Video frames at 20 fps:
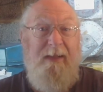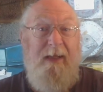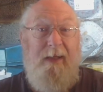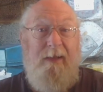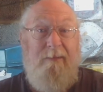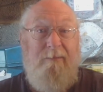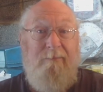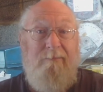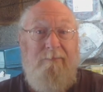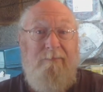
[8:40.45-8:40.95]
yeah,
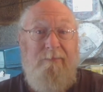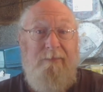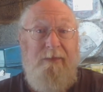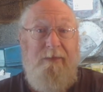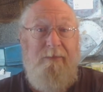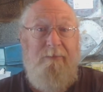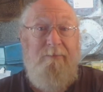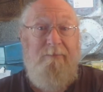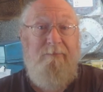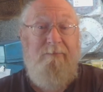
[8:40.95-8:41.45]
you
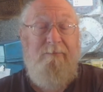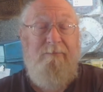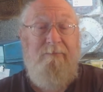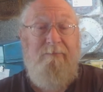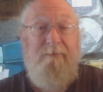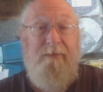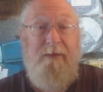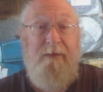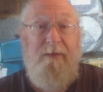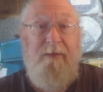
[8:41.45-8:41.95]
know,
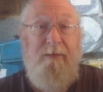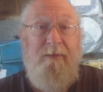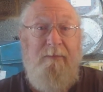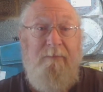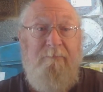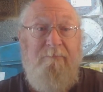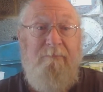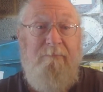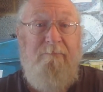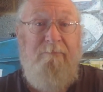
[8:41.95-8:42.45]

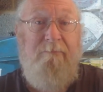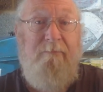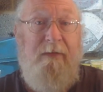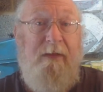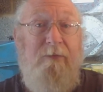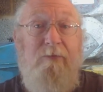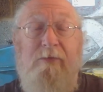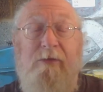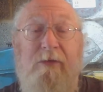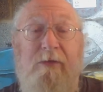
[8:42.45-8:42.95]

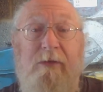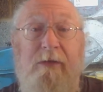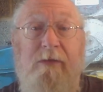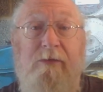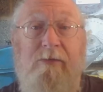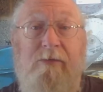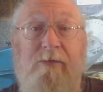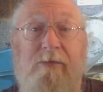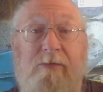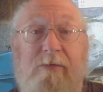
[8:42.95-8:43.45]
I used to
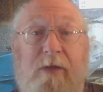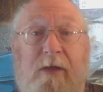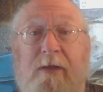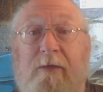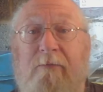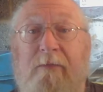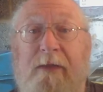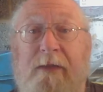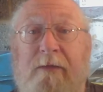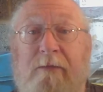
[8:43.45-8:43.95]
teach, I
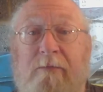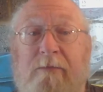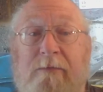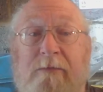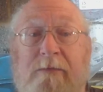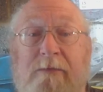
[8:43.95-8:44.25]
don't now.